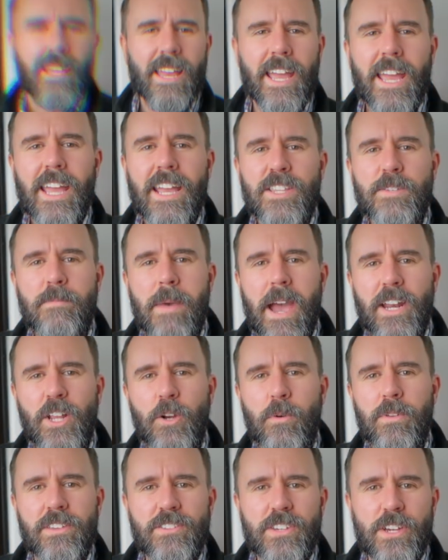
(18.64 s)
Hey, it's Matt
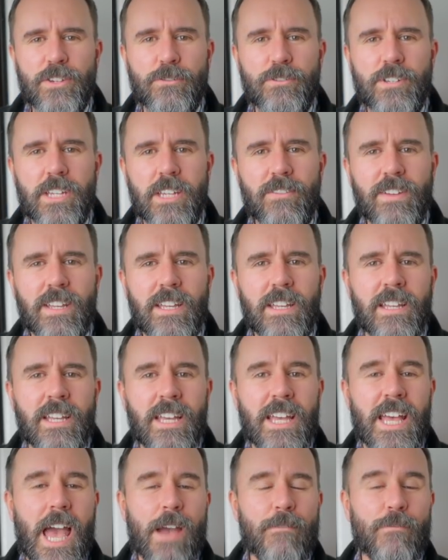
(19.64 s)
here with Adjuster TV,
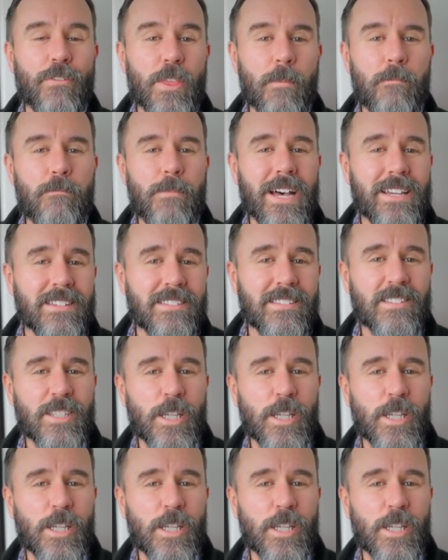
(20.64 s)
and for the best